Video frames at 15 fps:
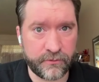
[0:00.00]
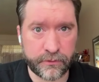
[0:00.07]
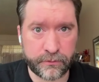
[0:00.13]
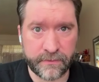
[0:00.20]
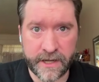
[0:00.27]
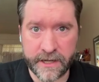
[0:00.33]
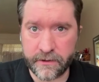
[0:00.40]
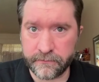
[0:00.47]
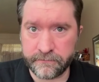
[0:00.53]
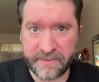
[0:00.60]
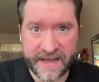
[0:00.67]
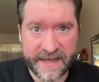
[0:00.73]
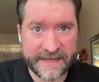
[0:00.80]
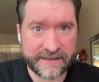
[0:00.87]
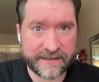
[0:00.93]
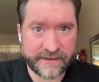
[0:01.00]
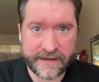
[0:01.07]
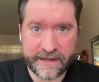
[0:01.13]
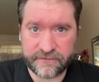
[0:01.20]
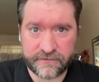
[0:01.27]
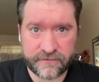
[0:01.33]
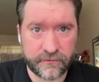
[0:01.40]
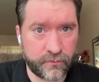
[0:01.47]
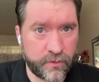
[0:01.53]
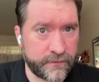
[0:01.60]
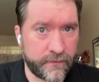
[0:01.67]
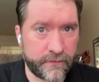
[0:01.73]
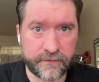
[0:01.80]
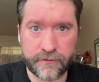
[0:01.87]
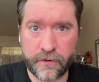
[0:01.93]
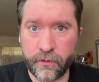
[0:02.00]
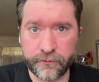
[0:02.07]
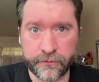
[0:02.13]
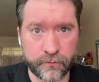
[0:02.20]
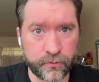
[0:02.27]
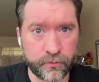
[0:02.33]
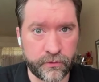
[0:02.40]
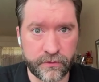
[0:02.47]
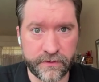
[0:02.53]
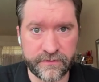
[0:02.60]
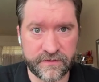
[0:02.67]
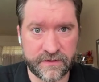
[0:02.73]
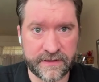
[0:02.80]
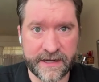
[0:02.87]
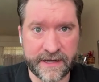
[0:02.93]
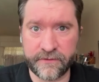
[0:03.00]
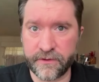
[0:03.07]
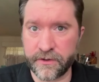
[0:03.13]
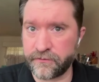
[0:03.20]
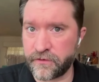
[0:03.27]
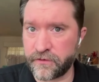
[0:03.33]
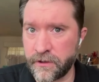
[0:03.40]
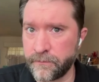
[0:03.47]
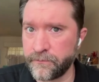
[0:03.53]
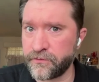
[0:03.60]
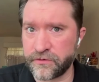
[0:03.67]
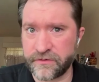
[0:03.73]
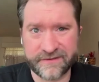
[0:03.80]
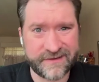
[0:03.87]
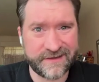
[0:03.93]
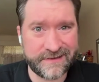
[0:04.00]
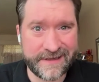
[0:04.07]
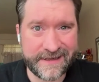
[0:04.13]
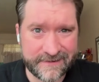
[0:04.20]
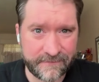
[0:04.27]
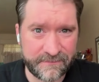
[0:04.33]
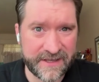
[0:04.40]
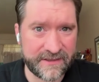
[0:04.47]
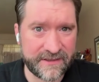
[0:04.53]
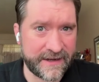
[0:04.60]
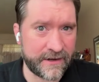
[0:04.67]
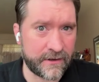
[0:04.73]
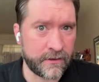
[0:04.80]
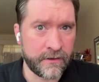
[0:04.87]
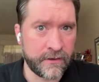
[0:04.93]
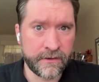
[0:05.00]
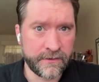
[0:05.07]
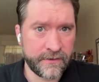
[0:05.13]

with my own bank as to whether this holder rule is in their terms, or does it need to be there?